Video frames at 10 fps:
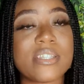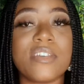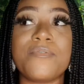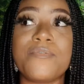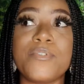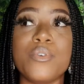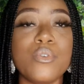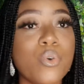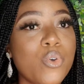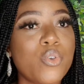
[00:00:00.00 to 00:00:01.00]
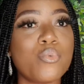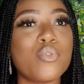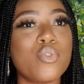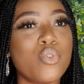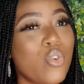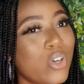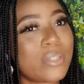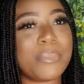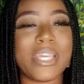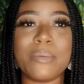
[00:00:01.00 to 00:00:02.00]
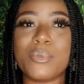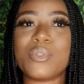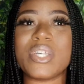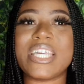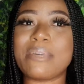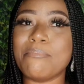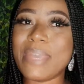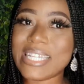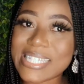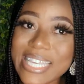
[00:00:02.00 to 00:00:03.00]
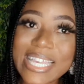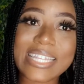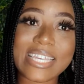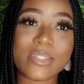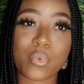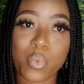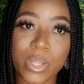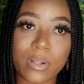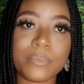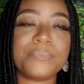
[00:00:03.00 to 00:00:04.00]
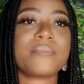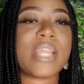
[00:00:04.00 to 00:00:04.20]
if you know you would not be able to maintain it well,